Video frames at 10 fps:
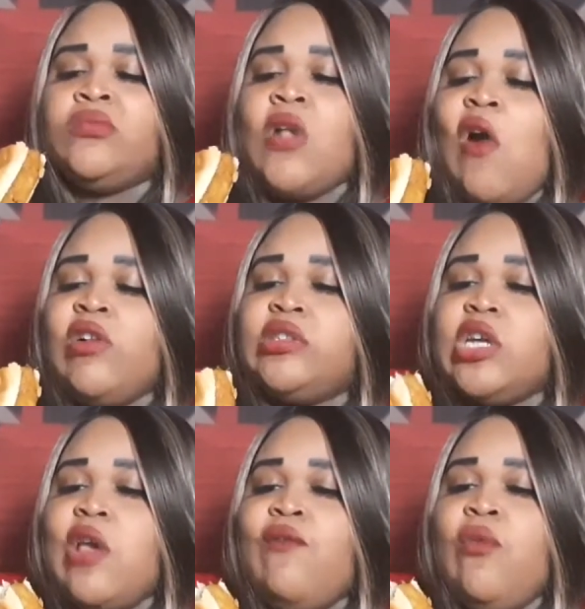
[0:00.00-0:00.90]
It's like
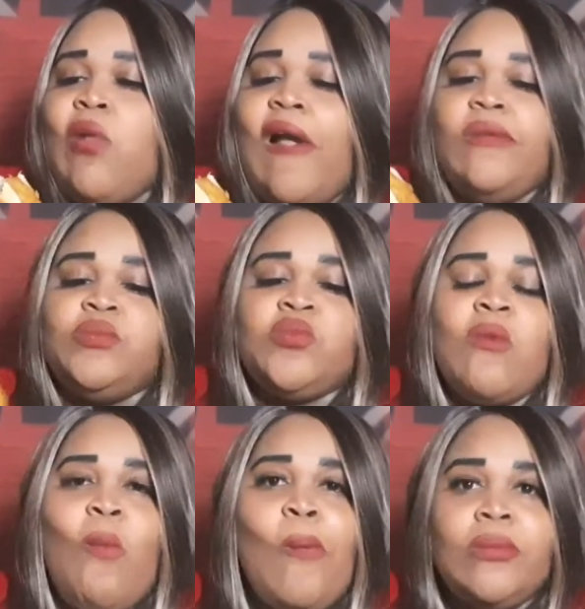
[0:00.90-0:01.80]
if you like
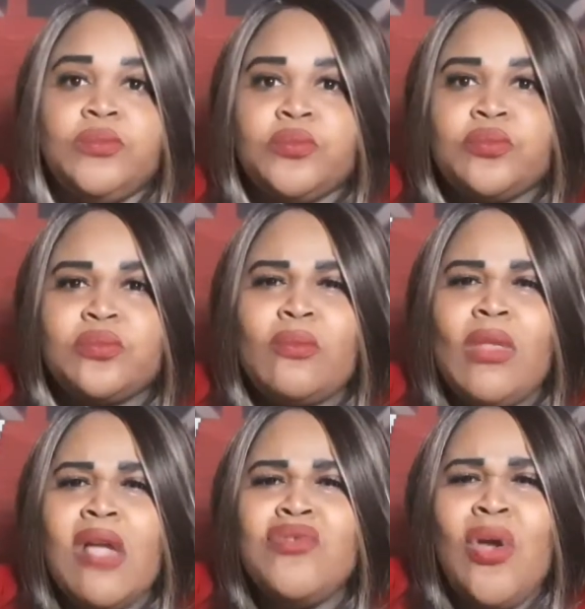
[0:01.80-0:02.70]

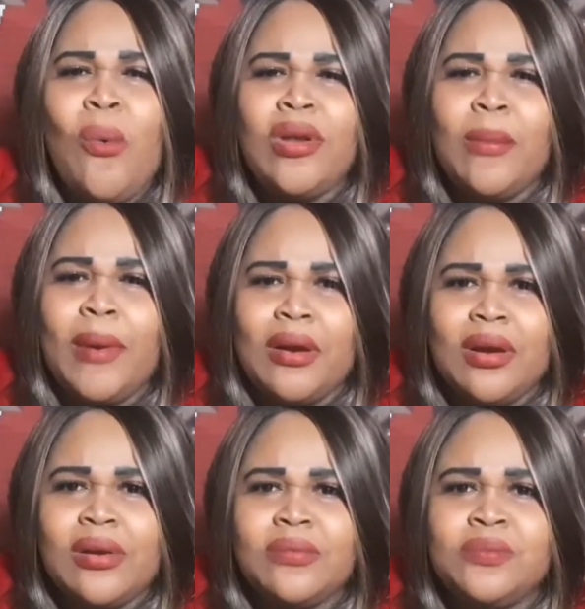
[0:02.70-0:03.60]
don't want a
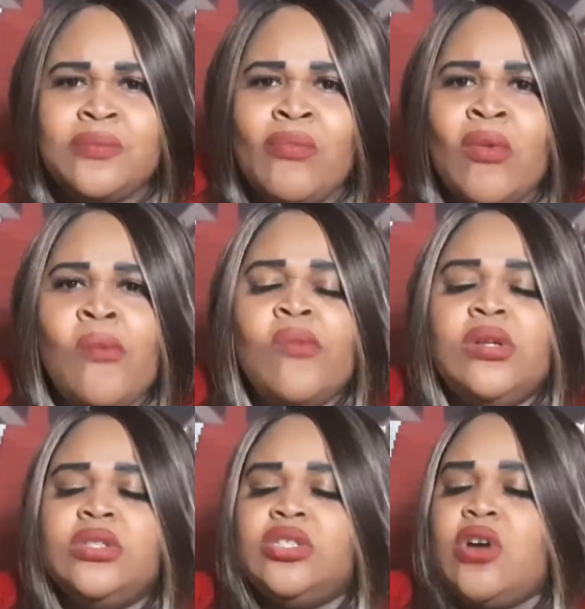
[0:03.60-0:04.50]
burger, you
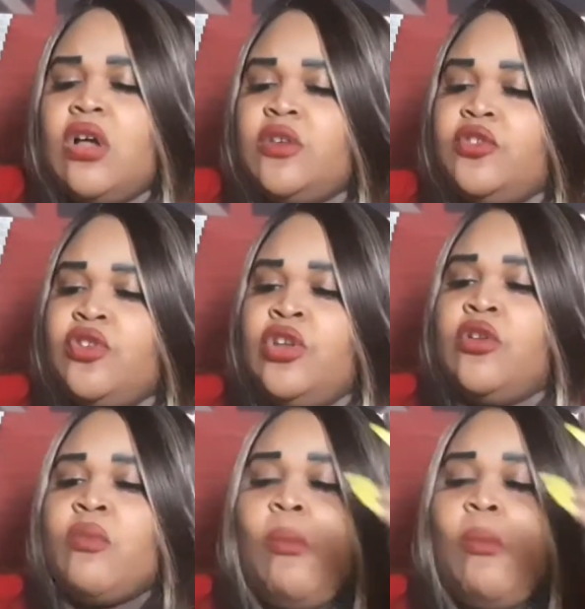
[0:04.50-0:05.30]
go to Carl's Jr.